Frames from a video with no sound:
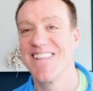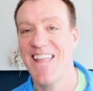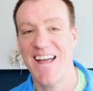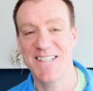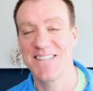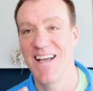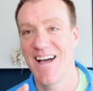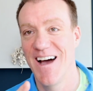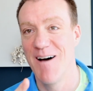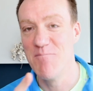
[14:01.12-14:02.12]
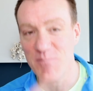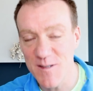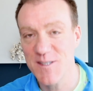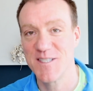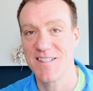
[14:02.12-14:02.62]
That is a
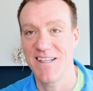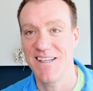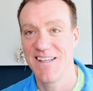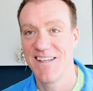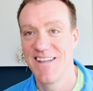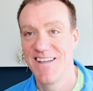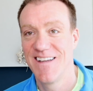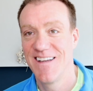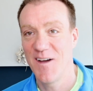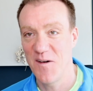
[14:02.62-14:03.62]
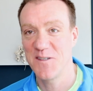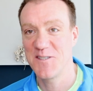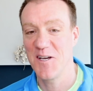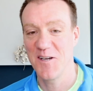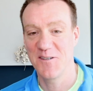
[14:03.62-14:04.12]
monster of a
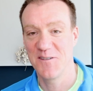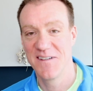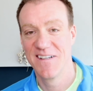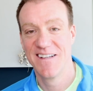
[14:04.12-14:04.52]
journal.